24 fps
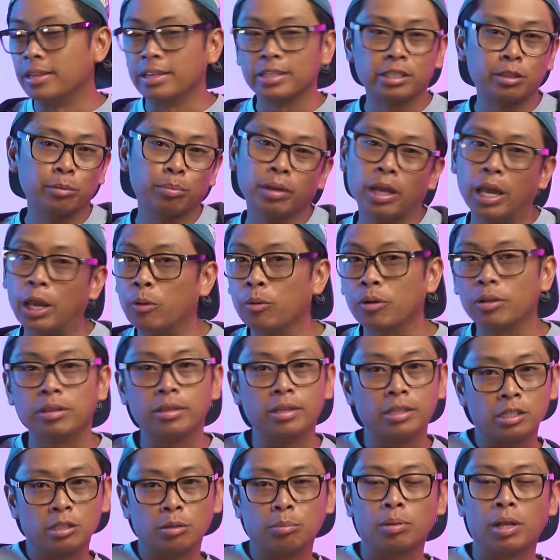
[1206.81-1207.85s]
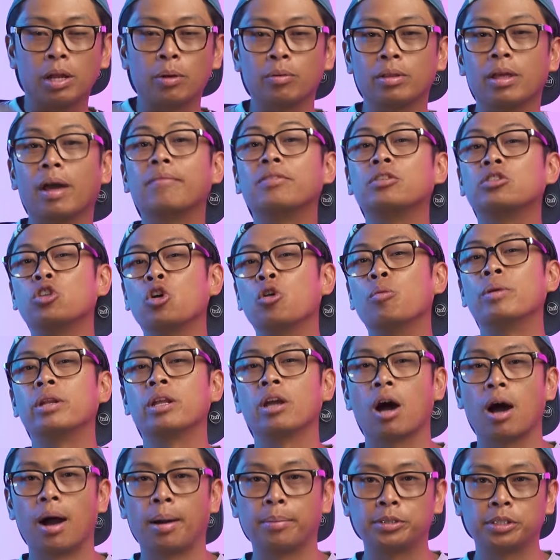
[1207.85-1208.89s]
this to play with, this to play with. I have so
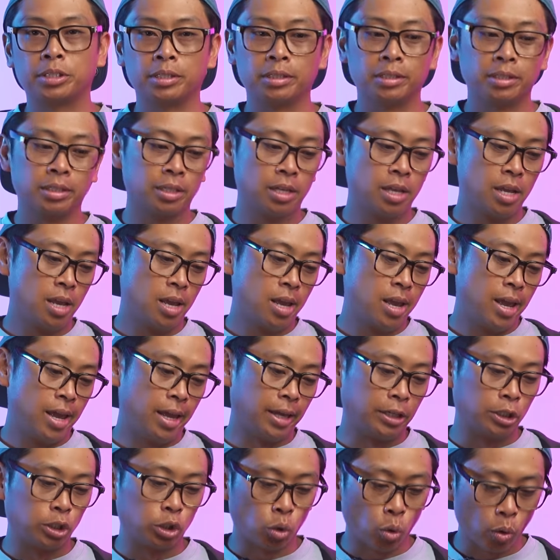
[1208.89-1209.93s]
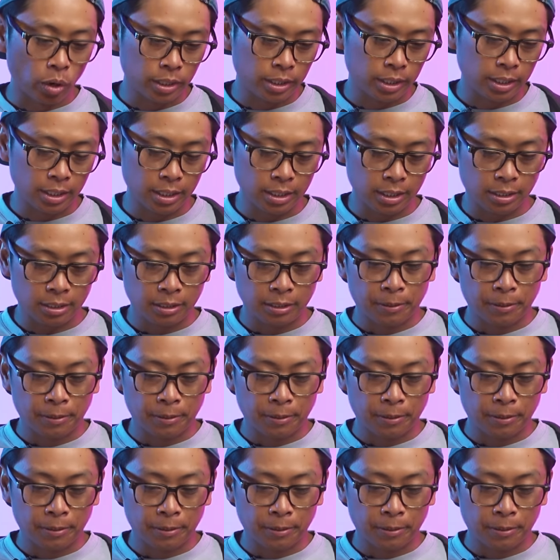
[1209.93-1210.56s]
many options and choices